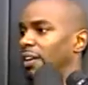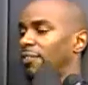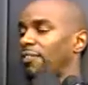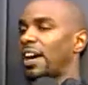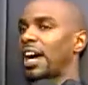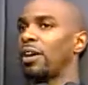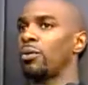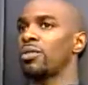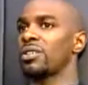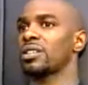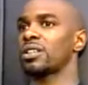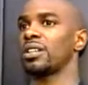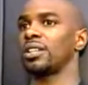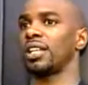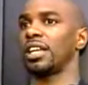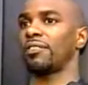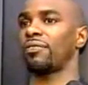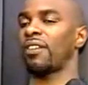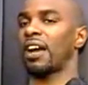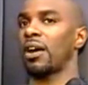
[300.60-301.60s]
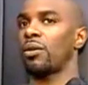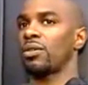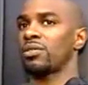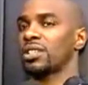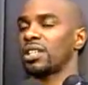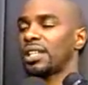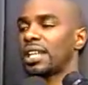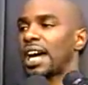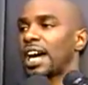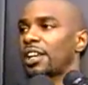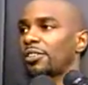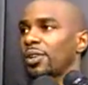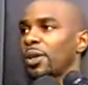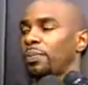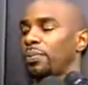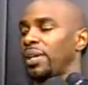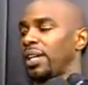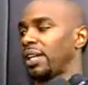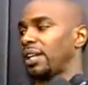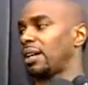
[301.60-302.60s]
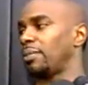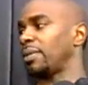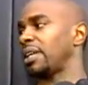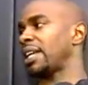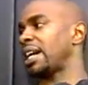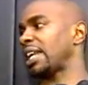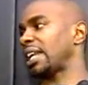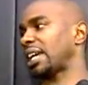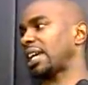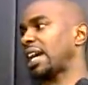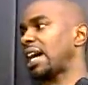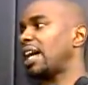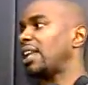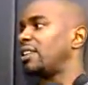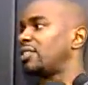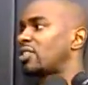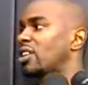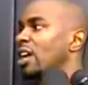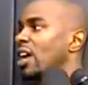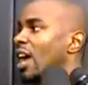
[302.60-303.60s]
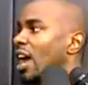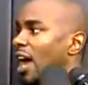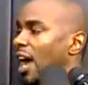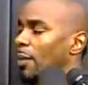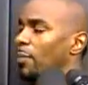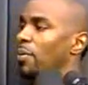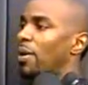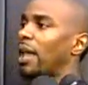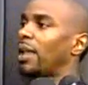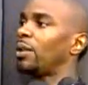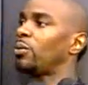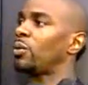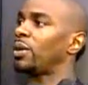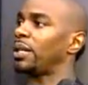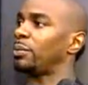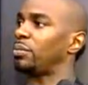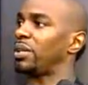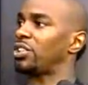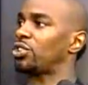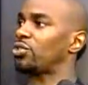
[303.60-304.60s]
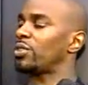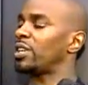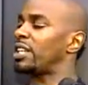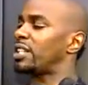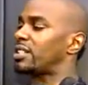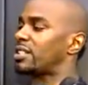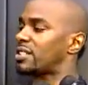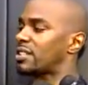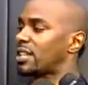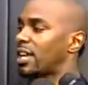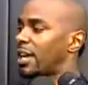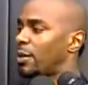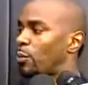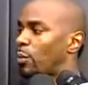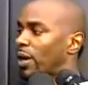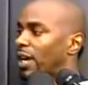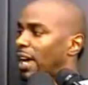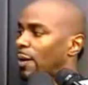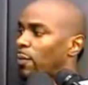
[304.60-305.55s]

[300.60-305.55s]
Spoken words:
if I was a lottery pick coming out of college, I probably wouldn't be treated the same way.